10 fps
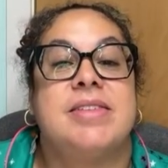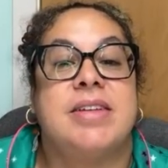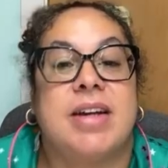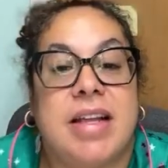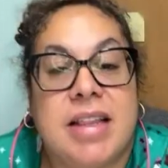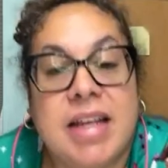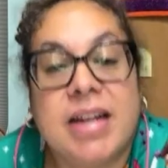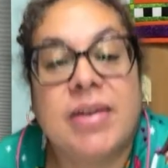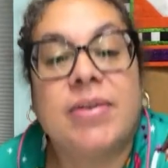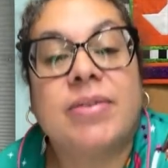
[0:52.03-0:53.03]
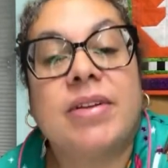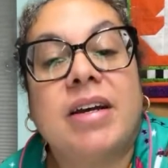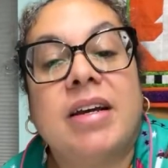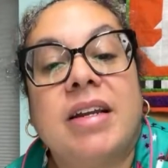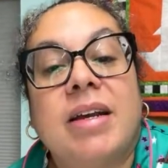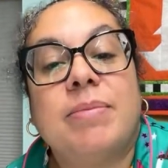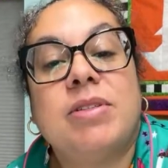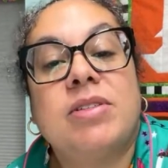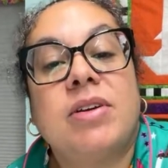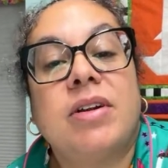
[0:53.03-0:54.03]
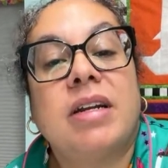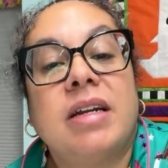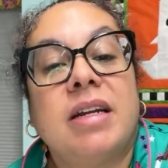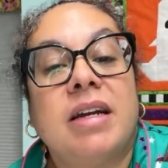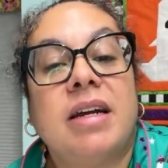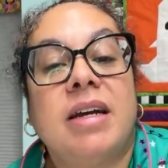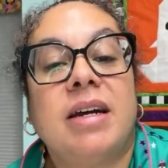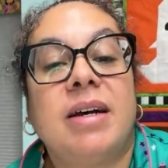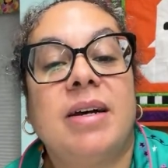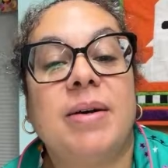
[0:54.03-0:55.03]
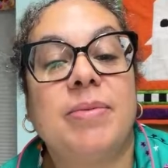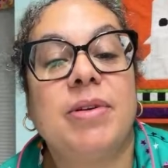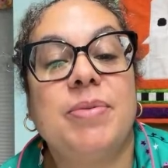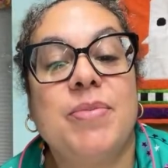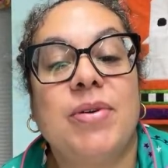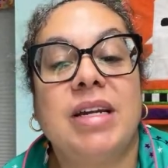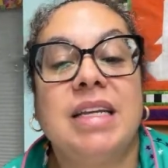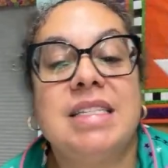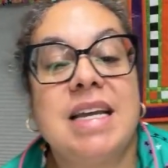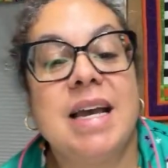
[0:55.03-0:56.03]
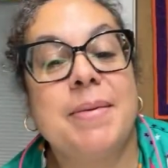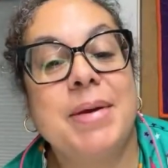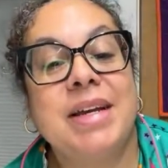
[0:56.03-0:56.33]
And then, hold on, I'm sorry. Good morning, Deb.